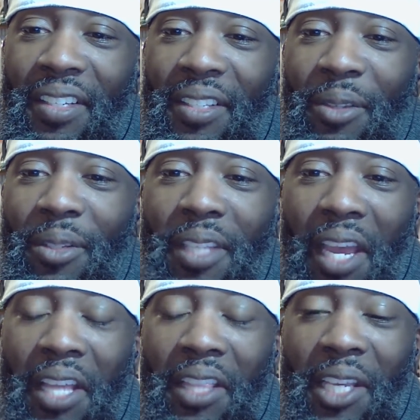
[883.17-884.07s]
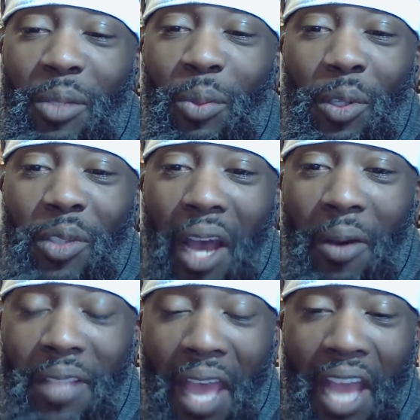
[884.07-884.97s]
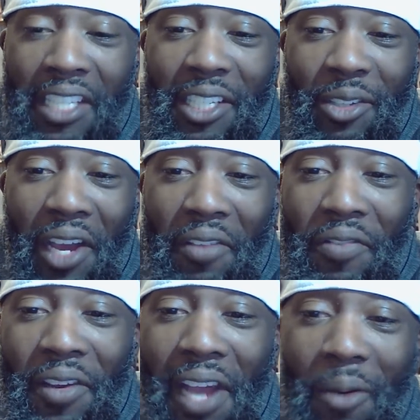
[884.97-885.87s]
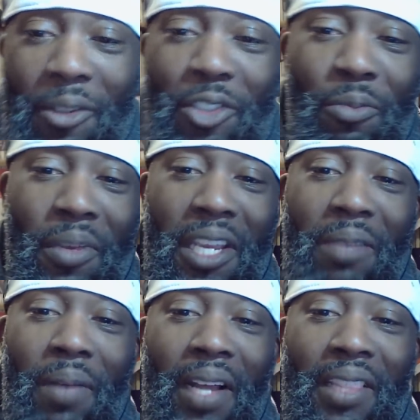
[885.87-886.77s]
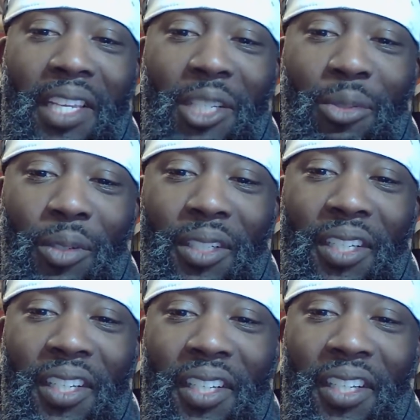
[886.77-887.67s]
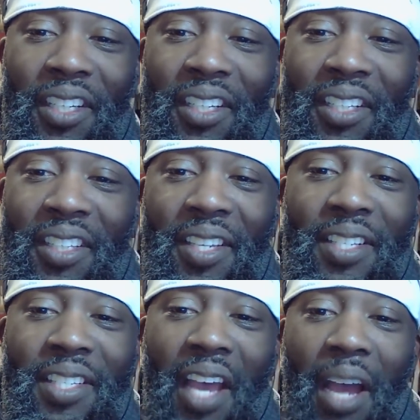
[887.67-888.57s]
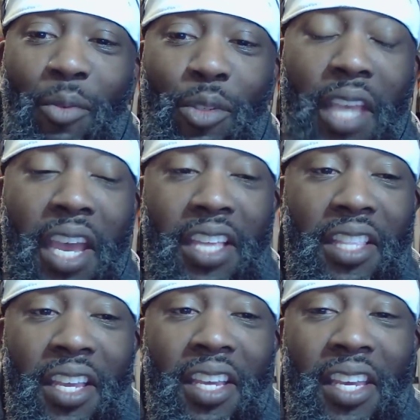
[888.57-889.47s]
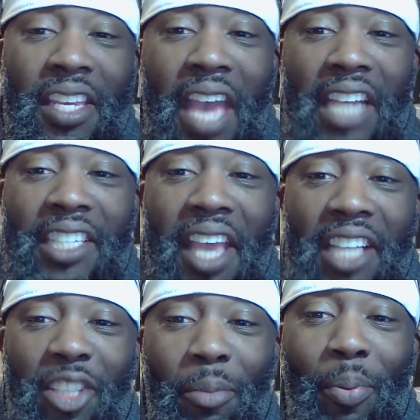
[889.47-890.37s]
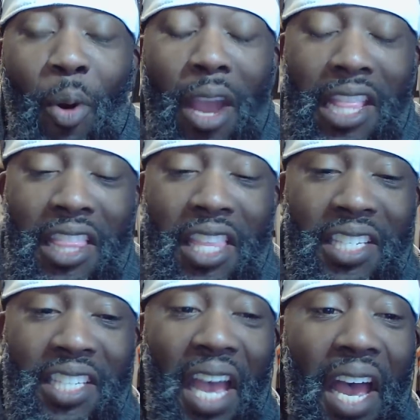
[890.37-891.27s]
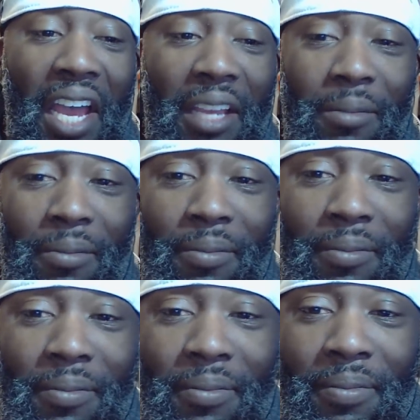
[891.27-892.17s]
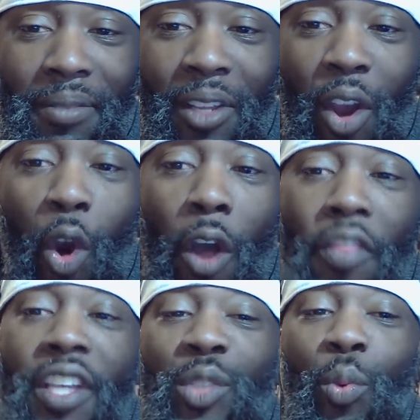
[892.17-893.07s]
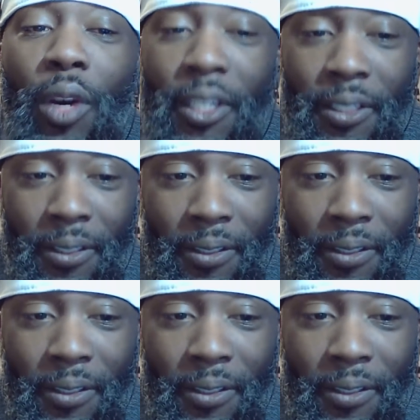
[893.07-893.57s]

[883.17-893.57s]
You said this one, so I was actually trying to figure out what you mean by this one. This time. You said he actually has a point this time on this one.